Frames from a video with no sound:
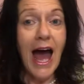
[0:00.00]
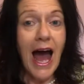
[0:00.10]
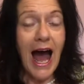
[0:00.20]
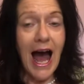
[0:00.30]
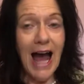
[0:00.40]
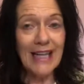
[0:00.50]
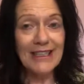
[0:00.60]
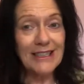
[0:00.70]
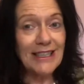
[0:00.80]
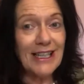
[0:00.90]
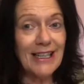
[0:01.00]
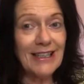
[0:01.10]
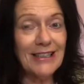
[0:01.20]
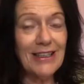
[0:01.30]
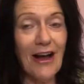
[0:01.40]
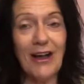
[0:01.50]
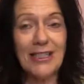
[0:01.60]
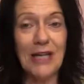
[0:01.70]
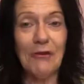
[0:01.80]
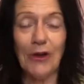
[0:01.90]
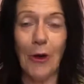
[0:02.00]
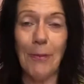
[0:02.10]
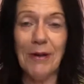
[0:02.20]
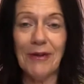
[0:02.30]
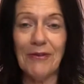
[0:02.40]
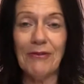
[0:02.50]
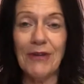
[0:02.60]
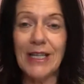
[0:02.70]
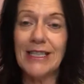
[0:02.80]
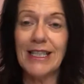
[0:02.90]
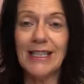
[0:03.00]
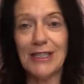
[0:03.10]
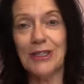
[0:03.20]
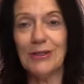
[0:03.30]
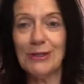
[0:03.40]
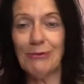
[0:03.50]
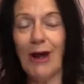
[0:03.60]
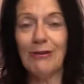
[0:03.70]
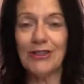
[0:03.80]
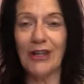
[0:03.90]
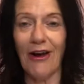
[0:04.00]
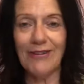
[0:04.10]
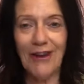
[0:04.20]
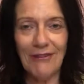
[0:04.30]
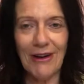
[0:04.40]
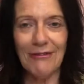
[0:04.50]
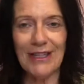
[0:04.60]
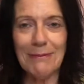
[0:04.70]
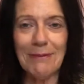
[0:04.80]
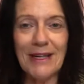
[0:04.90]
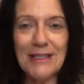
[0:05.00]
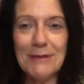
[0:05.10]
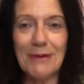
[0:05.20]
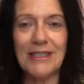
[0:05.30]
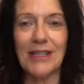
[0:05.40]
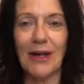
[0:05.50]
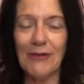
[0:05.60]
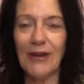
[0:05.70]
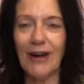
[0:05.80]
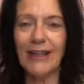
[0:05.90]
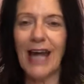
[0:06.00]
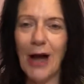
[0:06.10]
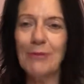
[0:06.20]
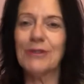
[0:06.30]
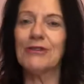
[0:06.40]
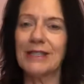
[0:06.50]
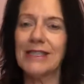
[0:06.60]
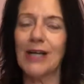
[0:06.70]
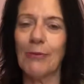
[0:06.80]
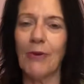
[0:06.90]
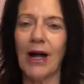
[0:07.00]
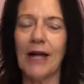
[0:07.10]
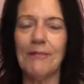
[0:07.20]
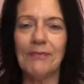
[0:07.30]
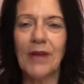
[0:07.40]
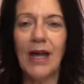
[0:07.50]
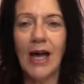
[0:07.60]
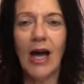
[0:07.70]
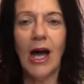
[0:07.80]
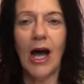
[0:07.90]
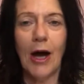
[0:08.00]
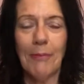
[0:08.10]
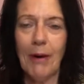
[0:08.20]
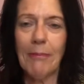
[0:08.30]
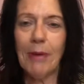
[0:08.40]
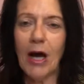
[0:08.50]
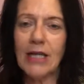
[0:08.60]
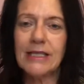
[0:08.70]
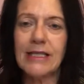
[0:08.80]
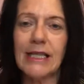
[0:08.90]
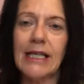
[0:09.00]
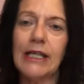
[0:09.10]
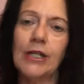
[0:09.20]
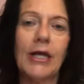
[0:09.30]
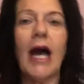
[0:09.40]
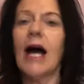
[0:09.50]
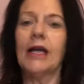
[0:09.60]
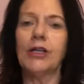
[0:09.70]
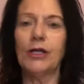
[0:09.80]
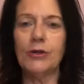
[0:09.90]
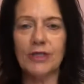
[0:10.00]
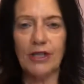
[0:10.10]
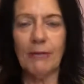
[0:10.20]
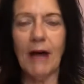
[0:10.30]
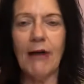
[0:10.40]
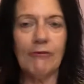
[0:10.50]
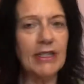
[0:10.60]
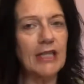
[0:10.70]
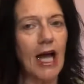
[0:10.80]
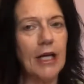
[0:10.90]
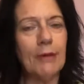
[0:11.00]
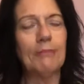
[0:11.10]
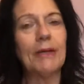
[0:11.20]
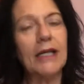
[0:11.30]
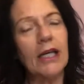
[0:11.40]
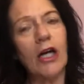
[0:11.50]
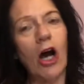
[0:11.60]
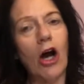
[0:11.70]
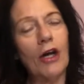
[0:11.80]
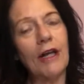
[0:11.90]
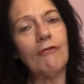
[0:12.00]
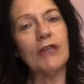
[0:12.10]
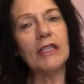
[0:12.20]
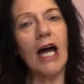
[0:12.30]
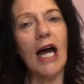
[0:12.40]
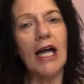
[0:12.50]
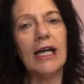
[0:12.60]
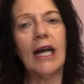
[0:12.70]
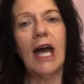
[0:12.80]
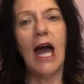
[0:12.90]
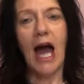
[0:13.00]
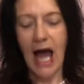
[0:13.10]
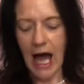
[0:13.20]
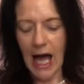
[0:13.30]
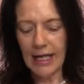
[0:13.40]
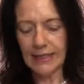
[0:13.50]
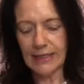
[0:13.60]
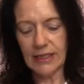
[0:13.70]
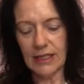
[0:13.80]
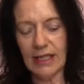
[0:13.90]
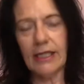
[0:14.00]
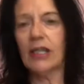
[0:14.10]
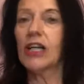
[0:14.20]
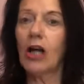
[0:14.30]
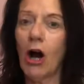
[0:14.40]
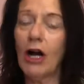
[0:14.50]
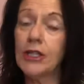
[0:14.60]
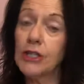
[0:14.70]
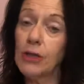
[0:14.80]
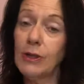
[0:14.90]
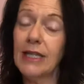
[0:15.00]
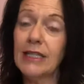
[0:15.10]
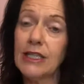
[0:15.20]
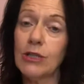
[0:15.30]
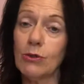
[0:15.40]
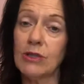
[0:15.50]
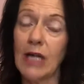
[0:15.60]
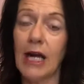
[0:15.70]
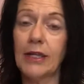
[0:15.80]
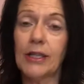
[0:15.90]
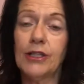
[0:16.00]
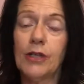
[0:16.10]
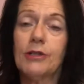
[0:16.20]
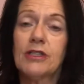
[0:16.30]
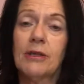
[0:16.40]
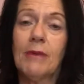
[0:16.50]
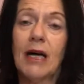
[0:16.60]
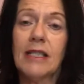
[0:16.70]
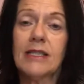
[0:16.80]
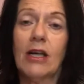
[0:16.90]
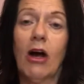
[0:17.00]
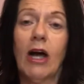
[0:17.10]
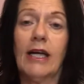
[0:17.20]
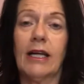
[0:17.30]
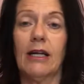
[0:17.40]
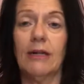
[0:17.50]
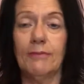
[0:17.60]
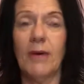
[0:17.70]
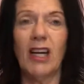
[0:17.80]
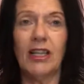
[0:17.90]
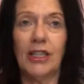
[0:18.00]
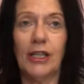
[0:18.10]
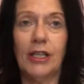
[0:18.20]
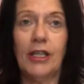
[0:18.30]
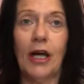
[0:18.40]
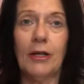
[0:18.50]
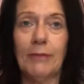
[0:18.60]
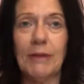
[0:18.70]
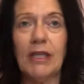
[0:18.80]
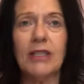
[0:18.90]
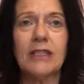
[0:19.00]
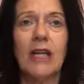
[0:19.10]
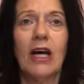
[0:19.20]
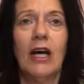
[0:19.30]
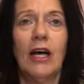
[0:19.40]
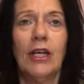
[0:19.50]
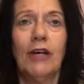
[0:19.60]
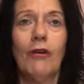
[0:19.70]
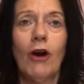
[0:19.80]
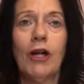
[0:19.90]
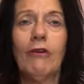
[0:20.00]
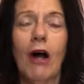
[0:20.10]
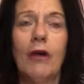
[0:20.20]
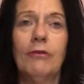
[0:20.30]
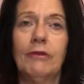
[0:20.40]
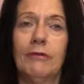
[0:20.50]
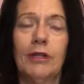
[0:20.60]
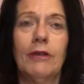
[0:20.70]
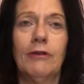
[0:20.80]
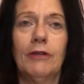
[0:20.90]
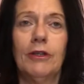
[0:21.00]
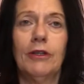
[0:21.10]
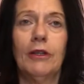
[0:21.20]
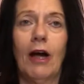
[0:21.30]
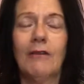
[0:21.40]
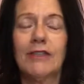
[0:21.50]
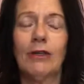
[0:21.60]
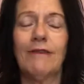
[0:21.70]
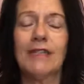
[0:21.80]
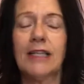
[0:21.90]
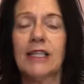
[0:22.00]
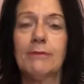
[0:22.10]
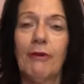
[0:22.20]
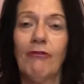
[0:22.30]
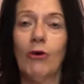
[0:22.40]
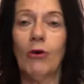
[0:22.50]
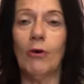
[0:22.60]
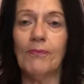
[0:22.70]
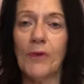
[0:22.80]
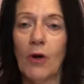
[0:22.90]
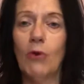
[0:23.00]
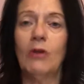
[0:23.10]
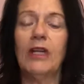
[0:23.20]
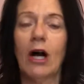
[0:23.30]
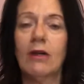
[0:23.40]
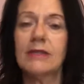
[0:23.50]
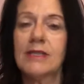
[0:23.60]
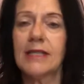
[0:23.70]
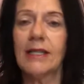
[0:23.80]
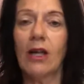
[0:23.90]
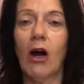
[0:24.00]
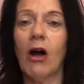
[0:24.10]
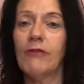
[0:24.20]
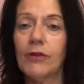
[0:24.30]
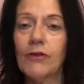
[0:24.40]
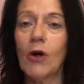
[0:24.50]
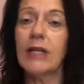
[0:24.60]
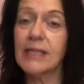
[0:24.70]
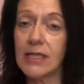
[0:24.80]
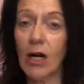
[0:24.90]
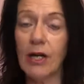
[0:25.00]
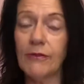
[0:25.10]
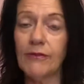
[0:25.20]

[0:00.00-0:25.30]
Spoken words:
And I sent her a copy of the reading, and she was well chuffed. And I felt really pleased myself that I'd helped her in some way. But personally, you can use them every day. You can pick a card every day, and it can guide you into your day. You can use them as like, you know, because you've got your own. I've said this before, all the answers in life you've got inside of